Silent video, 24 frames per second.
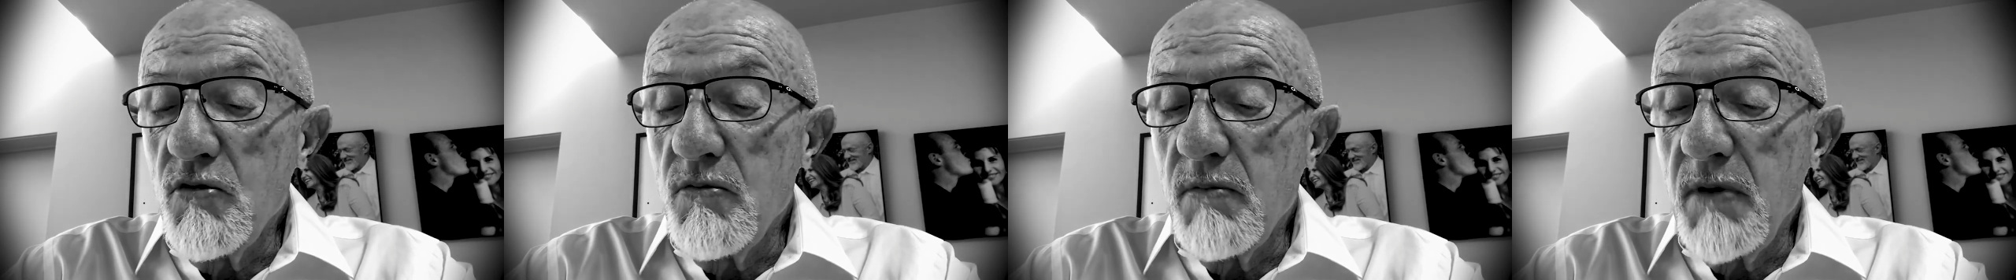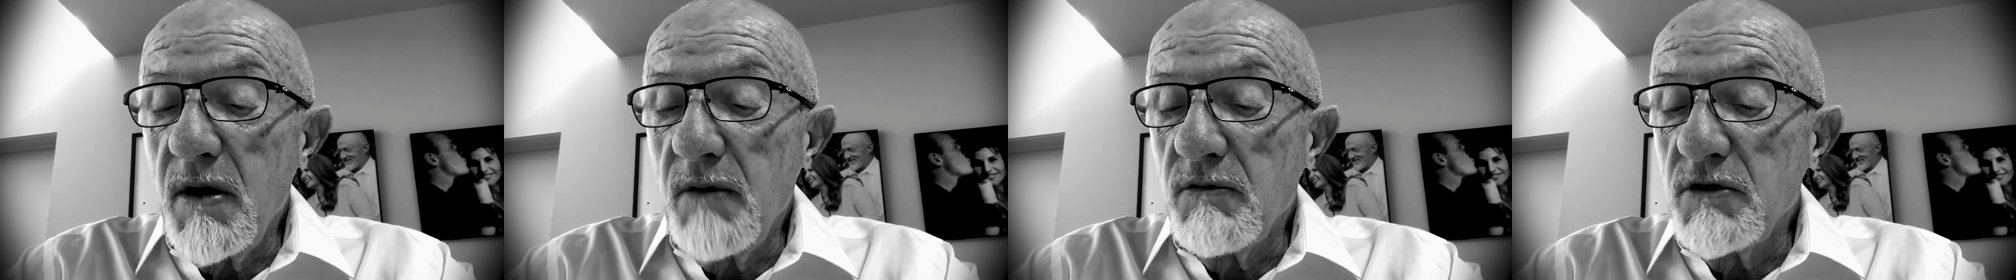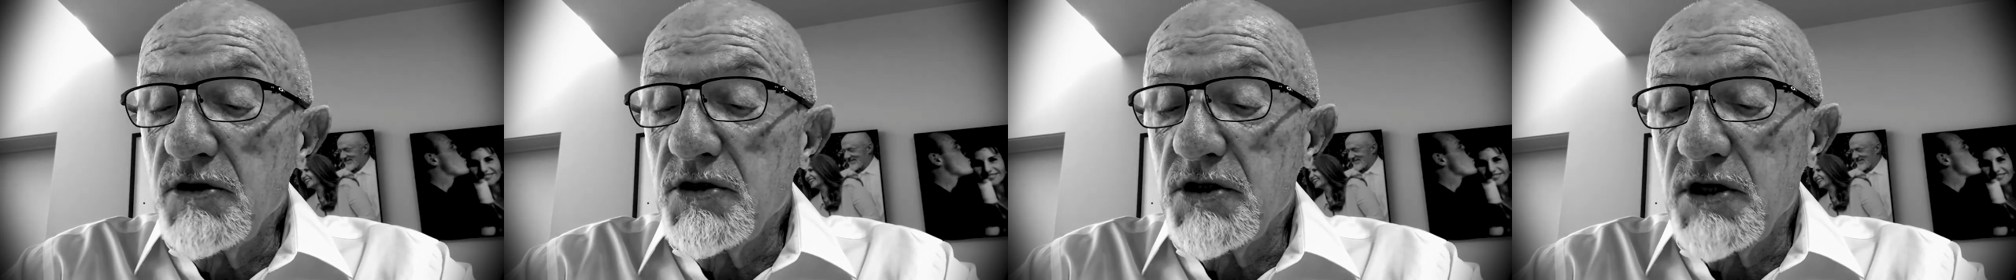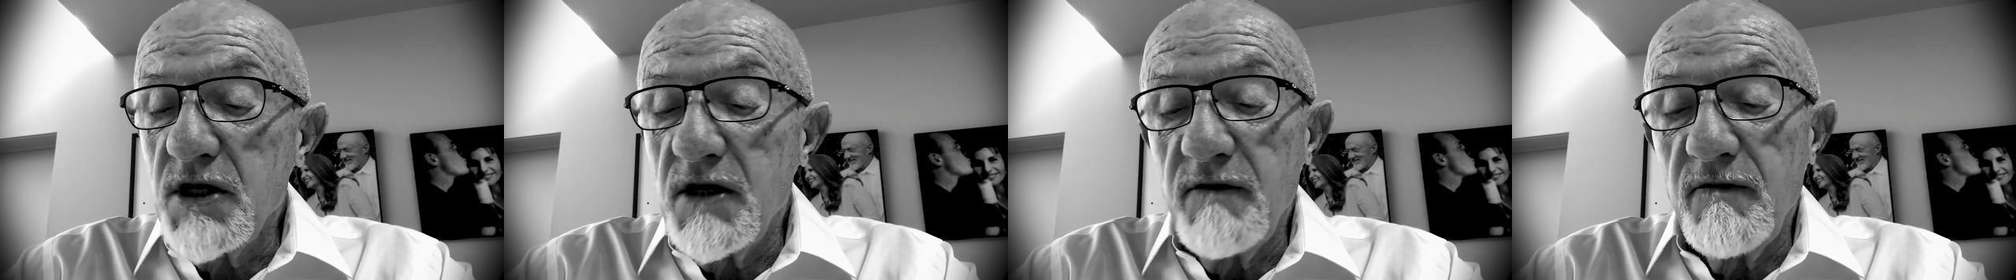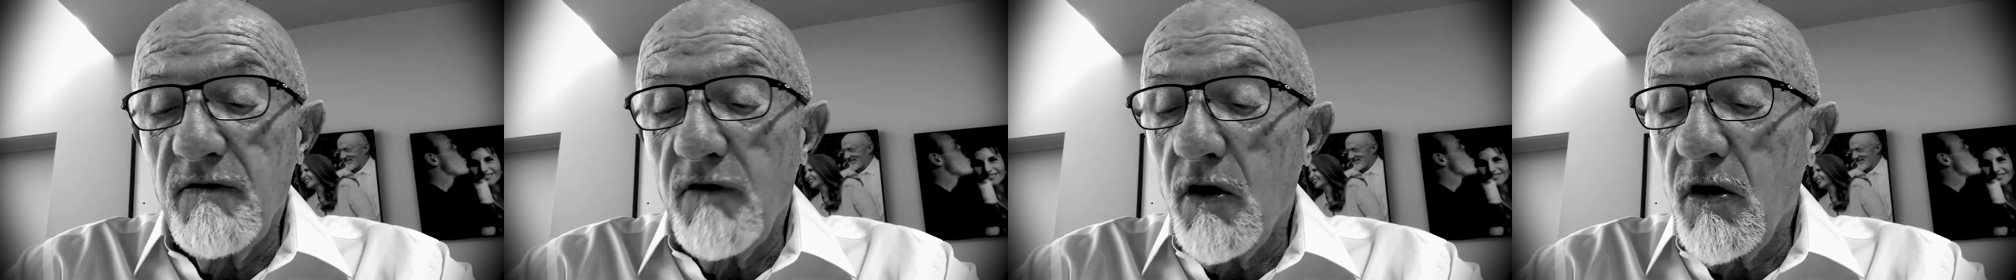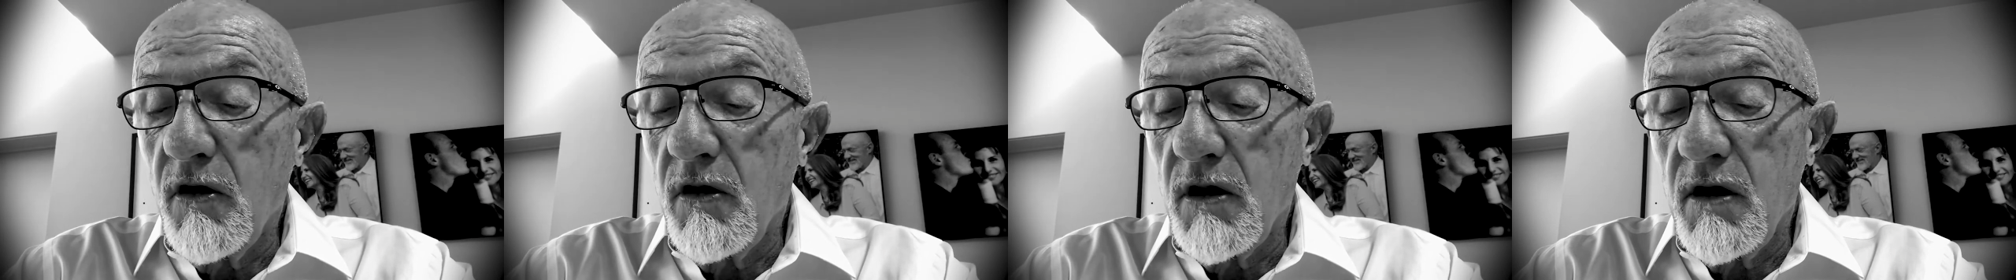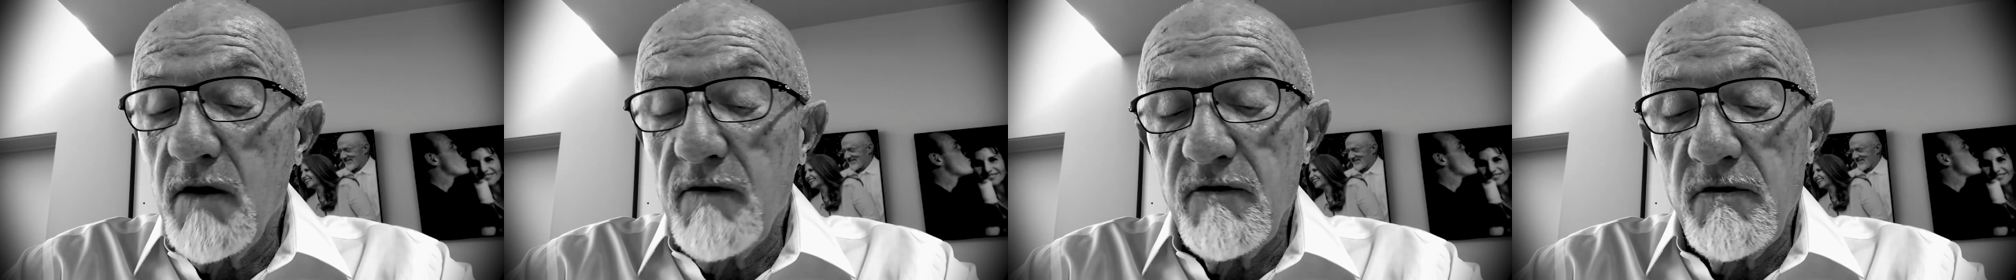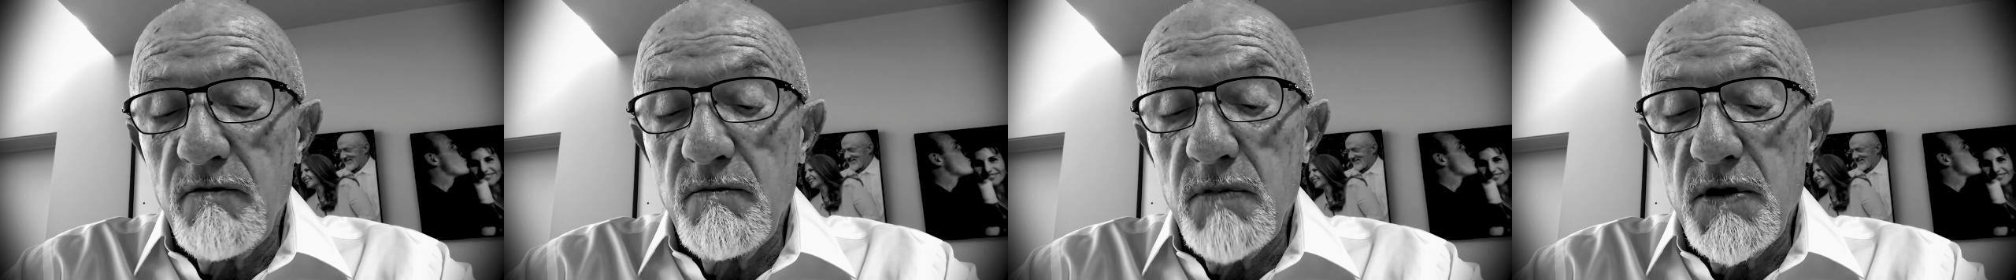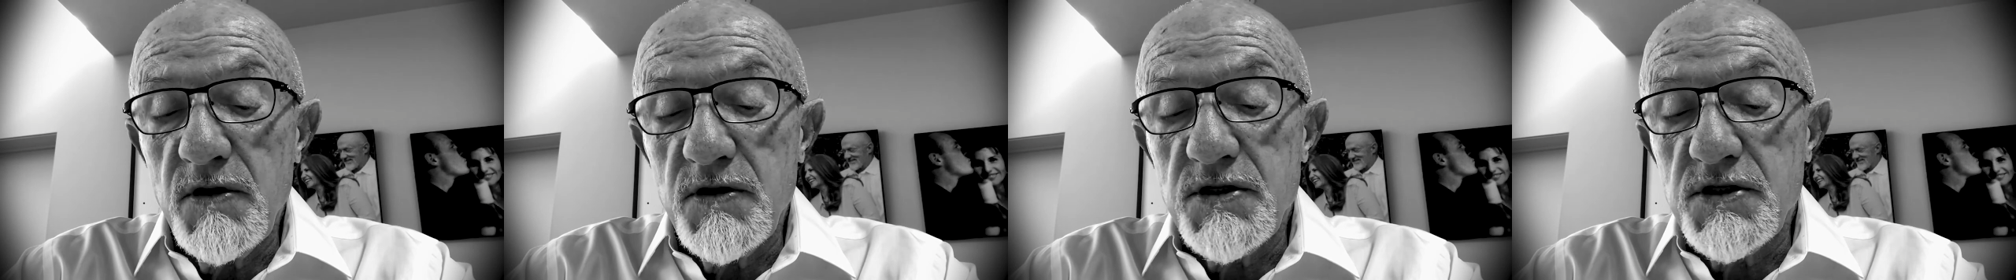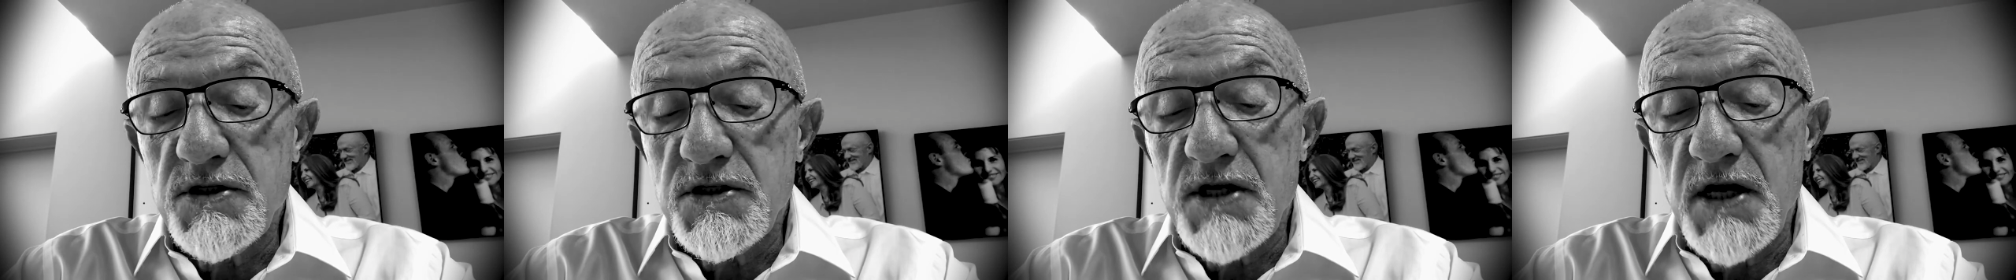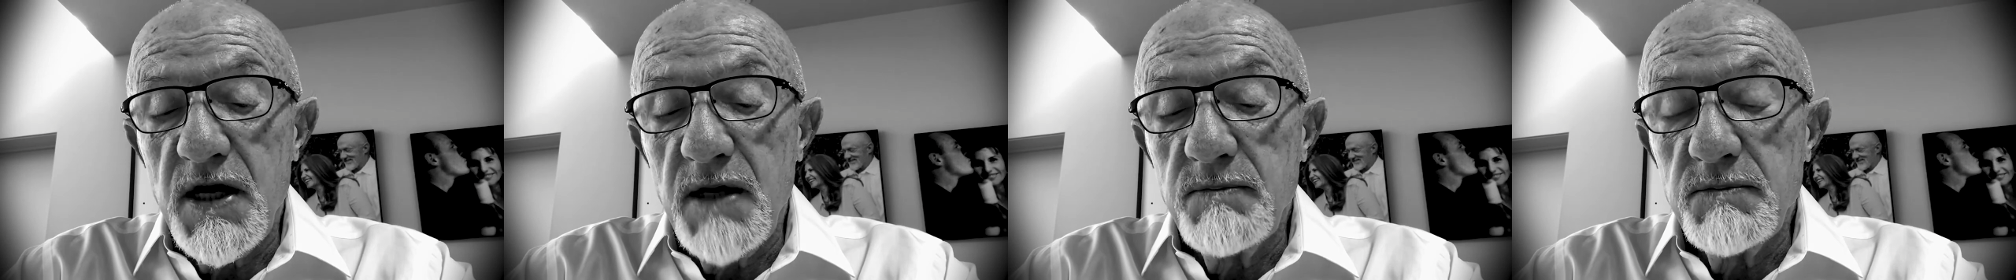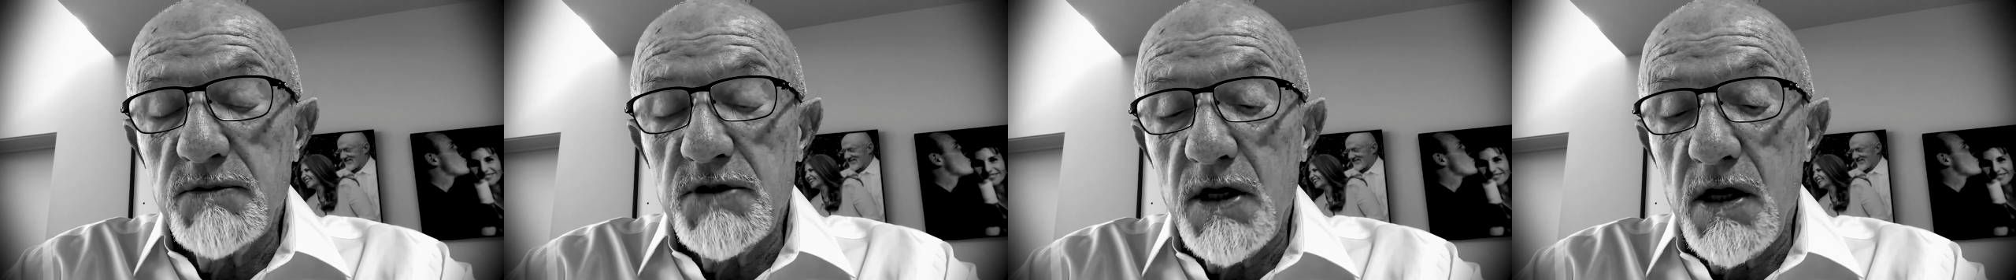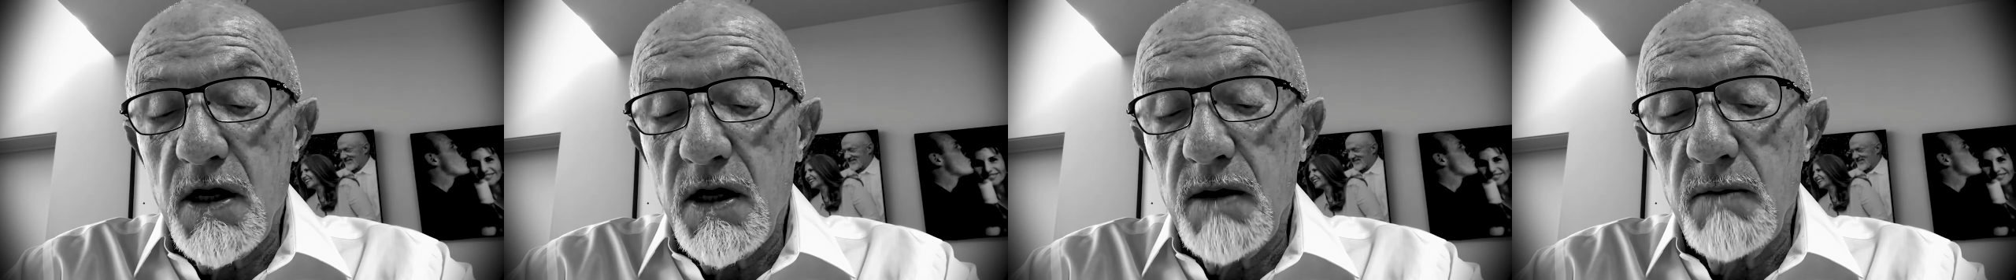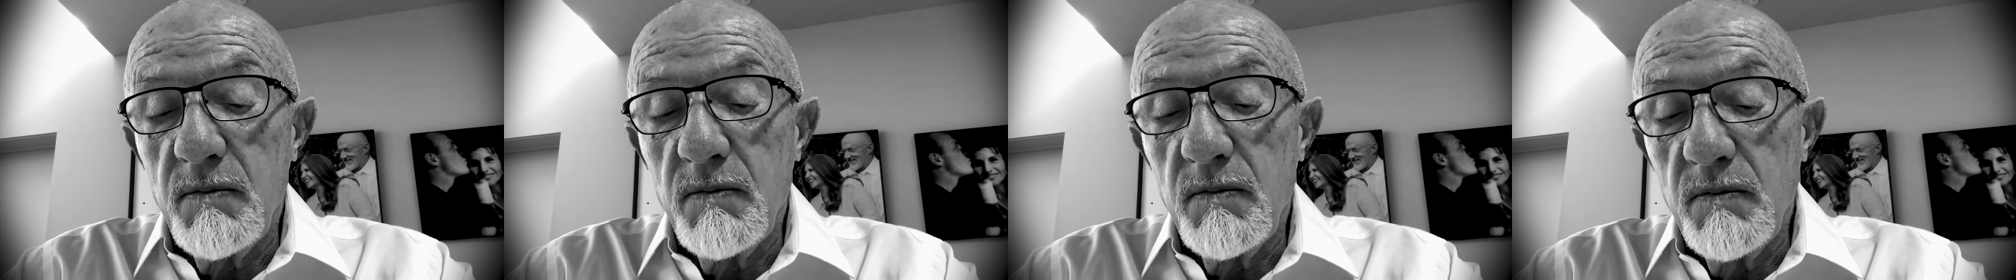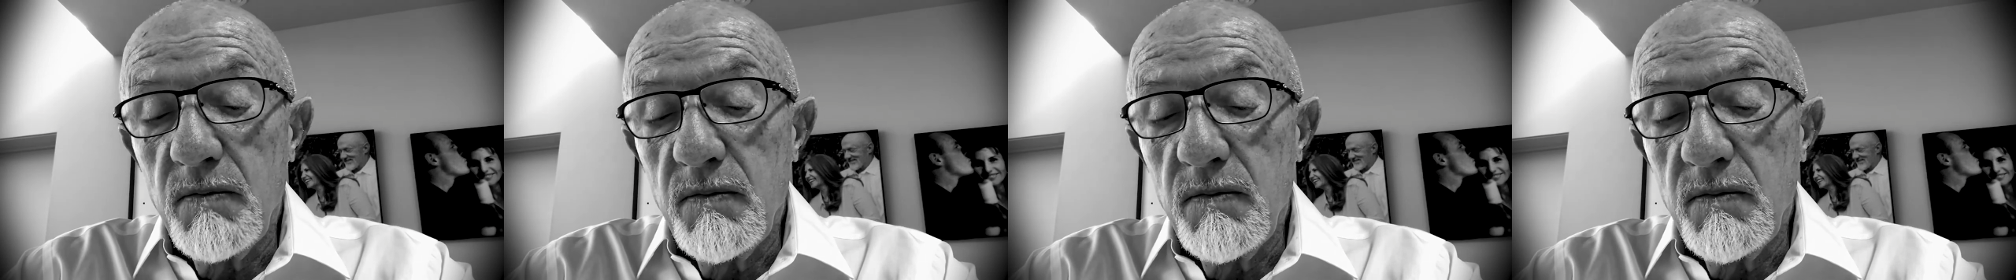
may receive all of them at the same time.